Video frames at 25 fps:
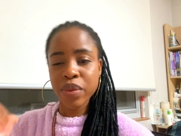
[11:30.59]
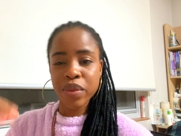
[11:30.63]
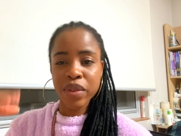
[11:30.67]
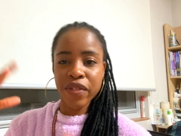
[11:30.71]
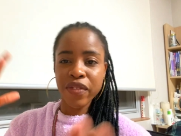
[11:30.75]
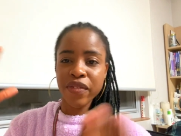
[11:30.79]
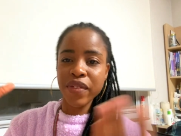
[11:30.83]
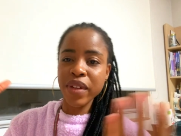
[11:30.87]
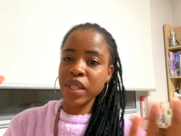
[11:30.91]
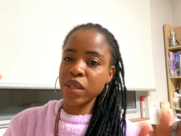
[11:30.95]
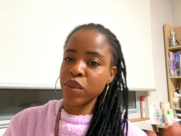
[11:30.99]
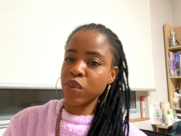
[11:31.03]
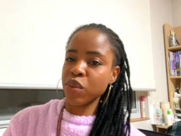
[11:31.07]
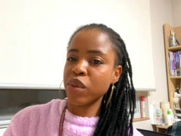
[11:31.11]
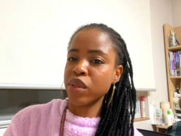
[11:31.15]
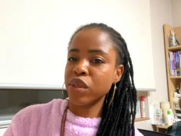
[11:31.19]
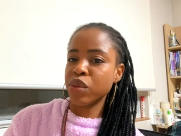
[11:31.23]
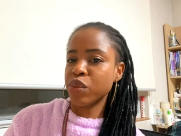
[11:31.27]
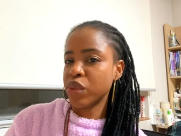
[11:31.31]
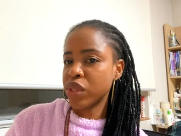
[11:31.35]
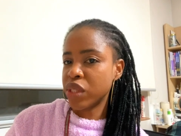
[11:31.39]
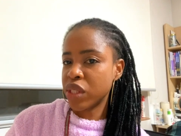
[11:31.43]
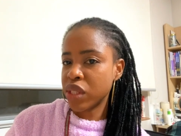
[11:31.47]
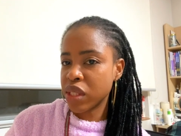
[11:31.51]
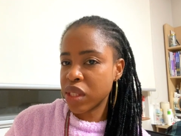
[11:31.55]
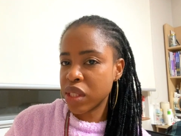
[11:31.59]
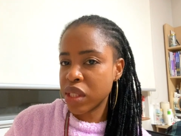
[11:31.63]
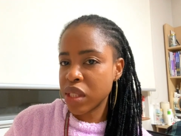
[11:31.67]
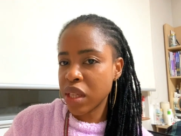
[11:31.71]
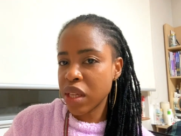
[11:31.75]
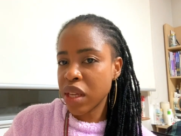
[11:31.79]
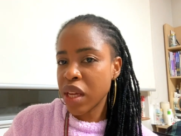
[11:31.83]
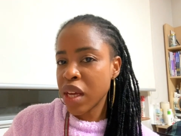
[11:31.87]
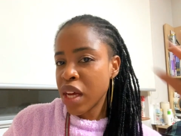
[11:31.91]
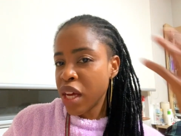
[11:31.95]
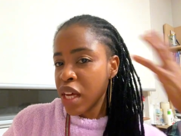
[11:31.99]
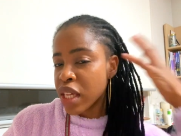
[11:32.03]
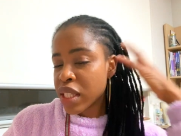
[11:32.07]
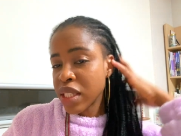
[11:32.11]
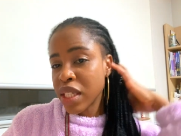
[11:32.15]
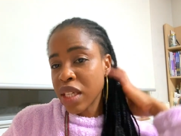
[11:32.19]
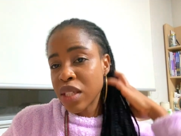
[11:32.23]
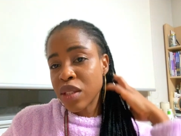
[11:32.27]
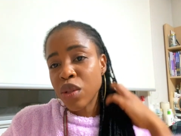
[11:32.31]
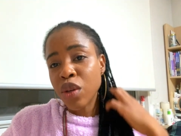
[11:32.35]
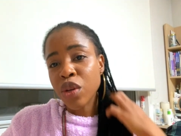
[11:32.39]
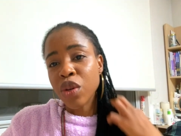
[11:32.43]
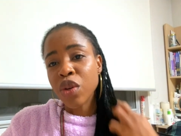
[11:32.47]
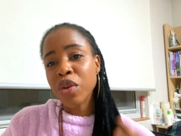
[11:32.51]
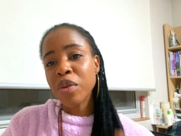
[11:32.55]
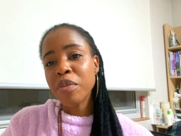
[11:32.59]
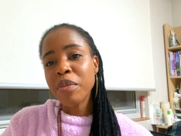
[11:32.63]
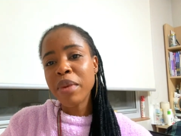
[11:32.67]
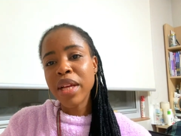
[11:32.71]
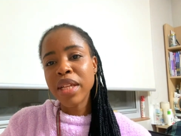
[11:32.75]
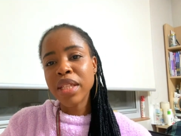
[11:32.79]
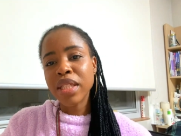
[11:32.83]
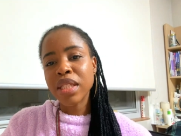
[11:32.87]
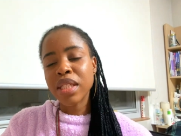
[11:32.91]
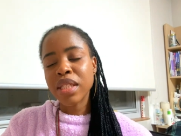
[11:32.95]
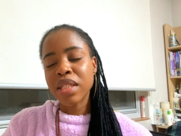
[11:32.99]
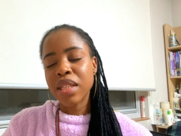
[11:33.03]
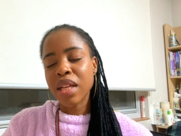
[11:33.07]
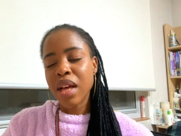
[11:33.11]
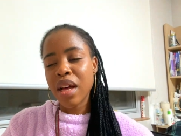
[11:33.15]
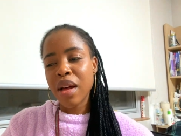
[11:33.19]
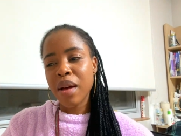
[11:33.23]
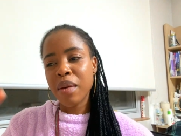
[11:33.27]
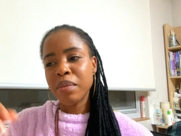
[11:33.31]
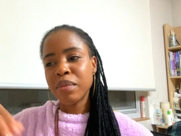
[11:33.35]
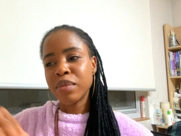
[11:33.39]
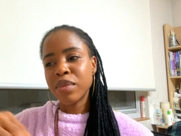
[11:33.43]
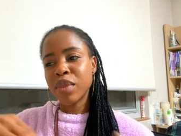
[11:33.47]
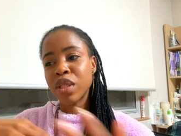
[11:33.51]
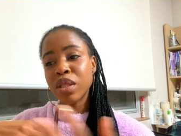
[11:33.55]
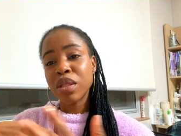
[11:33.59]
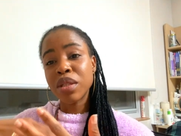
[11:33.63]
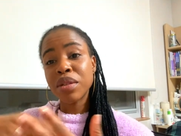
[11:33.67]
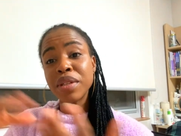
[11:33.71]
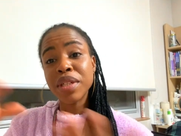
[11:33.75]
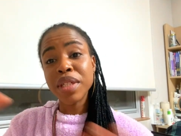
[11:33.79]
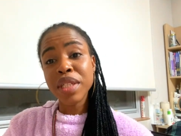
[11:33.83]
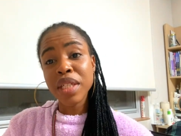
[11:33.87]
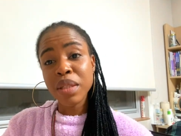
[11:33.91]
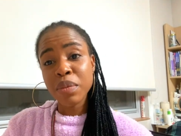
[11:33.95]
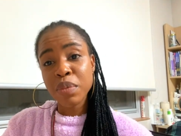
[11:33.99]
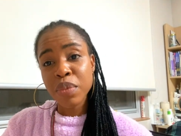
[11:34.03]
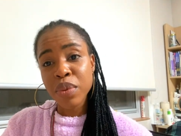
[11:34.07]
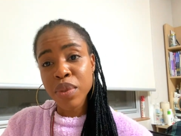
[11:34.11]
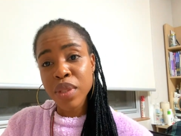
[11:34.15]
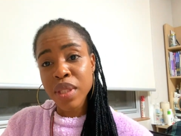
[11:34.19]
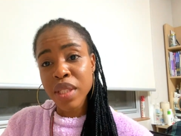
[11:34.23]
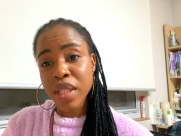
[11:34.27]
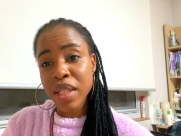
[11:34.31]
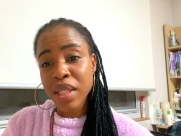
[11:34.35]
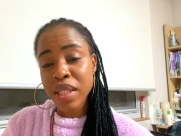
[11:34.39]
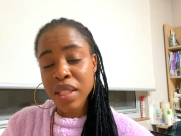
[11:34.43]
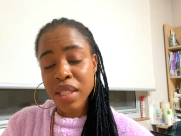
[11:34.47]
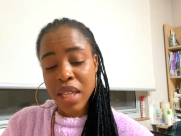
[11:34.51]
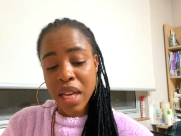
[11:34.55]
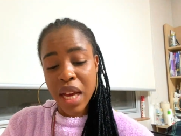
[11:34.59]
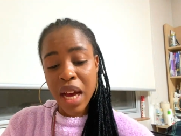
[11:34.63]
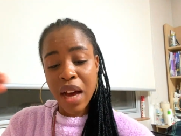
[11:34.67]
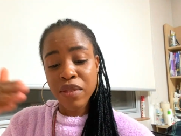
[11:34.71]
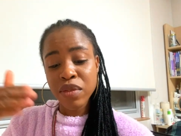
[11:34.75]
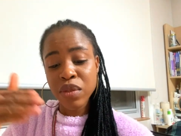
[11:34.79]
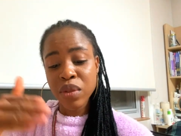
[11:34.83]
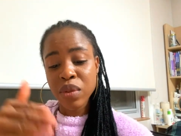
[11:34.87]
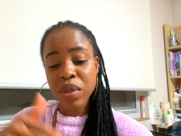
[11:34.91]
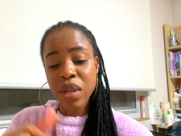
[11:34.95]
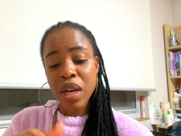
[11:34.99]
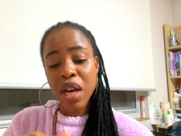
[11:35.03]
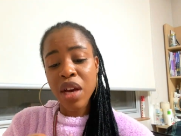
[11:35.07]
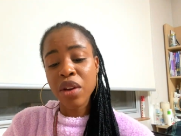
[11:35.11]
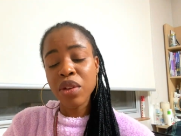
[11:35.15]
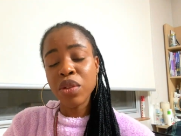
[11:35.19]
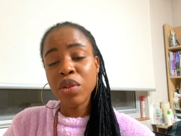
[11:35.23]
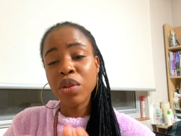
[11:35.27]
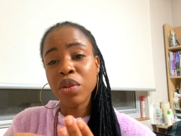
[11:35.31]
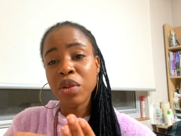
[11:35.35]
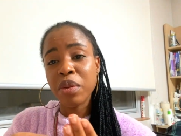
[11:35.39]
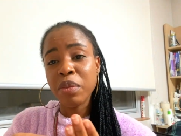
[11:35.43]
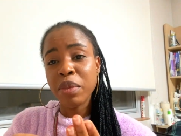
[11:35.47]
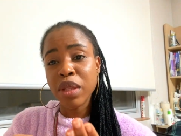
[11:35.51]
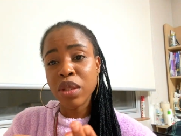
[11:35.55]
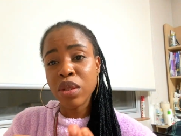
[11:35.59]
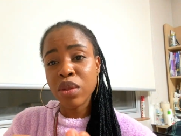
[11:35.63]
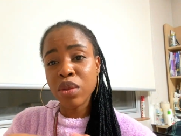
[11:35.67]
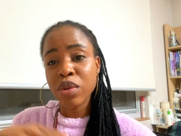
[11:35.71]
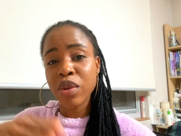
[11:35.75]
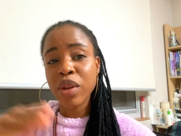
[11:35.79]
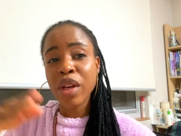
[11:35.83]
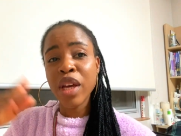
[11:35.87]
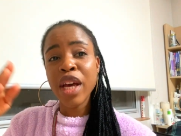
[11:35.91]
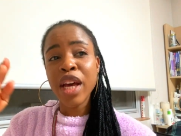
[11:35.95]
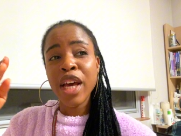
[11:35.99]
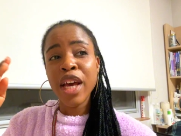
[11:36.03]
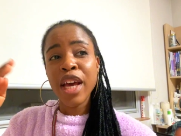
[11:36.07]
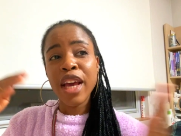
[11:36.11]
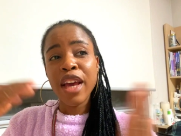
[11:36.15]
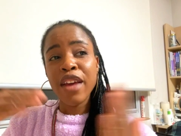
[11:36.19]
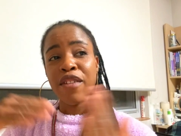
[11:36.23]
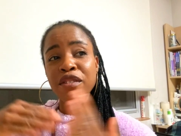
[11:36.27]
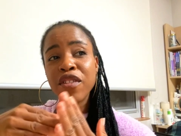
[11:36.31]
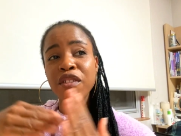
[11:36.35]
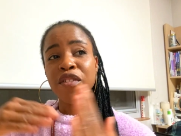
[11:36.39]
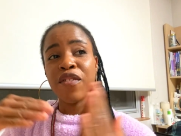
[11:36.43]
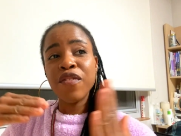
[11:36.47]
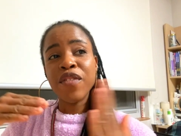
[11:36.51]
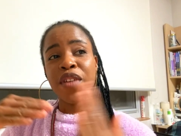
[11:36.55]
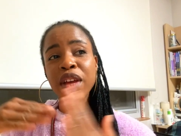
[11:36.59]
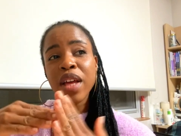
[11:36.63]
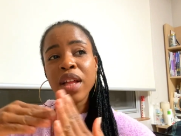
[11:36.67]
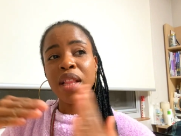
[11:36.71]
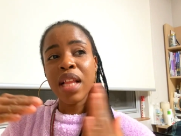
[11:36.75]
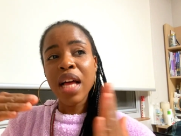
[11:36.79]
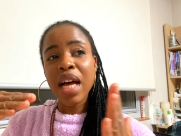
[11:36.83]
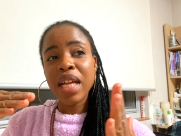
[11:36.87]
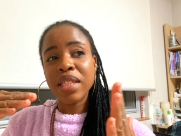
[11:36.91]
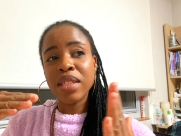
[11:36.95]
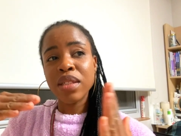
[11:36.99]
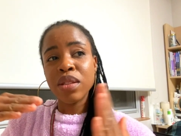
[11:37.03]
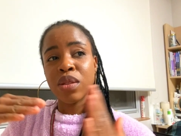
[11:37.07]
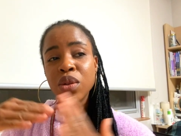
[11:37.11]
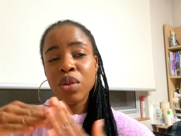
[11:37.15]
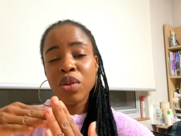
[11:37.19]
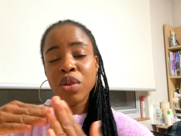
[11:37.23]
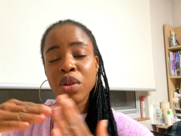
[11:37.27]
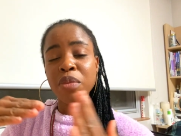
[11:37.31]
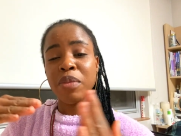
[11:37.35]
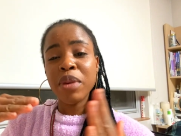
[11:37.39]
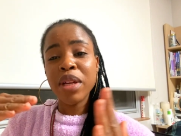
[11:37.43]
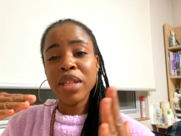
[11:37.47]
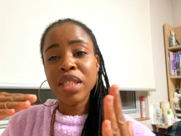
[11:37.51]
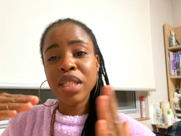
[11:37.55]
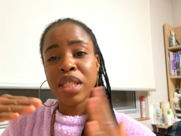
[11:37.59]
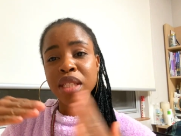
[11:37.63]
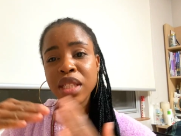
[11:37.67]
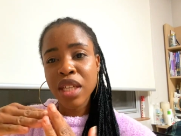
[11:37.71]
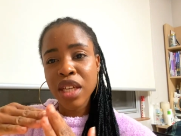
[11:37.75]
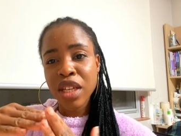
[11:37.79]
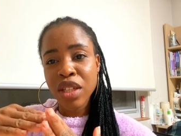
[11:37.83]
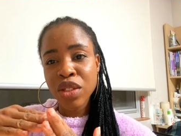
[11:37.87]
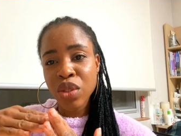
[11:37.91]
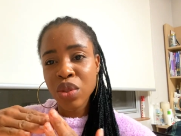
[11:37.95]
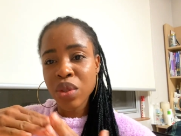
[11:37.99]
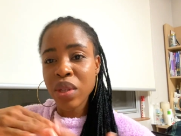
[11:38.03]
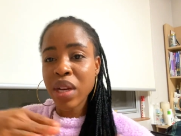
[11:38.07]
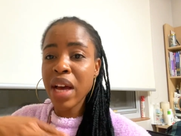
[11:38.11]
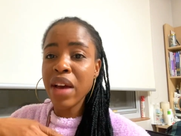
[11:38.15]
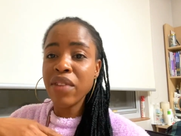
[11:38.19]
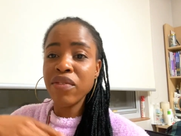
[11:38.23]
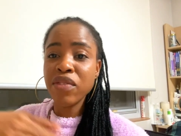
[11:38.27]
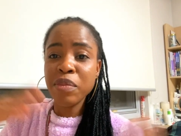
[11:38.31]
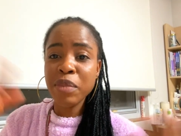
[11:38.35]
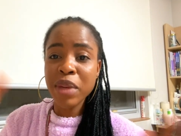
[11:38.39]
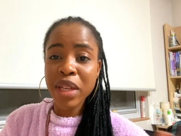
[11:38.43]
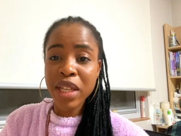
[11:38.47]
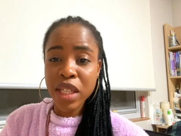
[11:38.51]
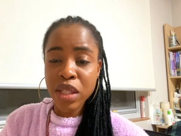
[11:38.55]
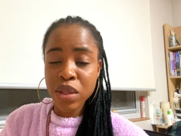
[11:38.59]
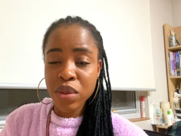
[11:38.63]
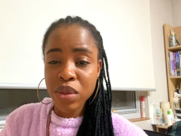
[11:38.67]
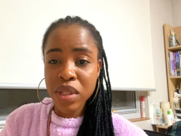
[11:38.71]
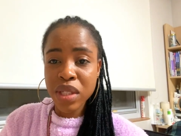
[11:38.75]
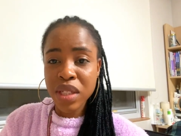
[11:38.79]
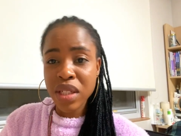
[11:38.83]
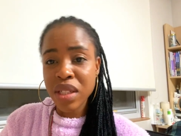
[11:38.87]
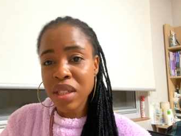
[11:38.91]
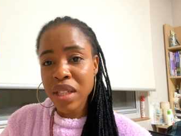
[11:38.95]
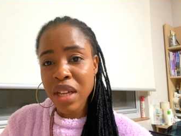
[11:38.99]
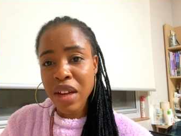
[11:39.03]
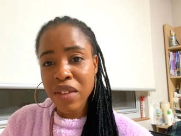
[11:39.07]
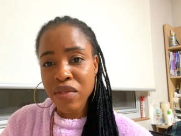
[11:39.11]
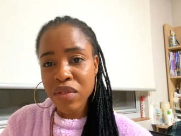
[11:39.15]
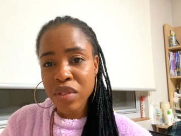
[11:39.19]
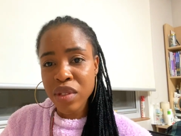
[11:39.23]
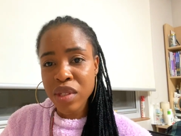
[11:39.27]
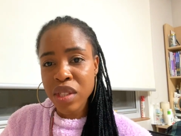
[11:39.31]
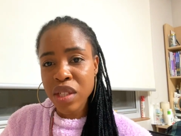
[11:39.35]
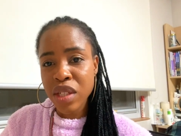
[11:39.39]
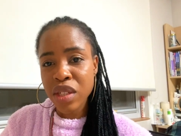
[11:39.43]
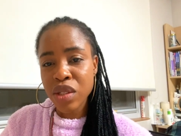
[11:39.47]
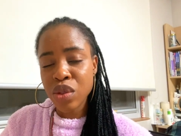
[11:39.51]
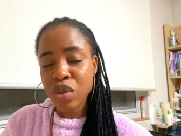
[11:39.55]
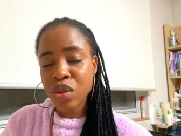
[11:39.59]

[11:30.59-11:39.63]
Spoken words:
The first one, which is the document screening process, they have to look at your documents. So if you fail at the document stage, you can't even make it to the interview stage.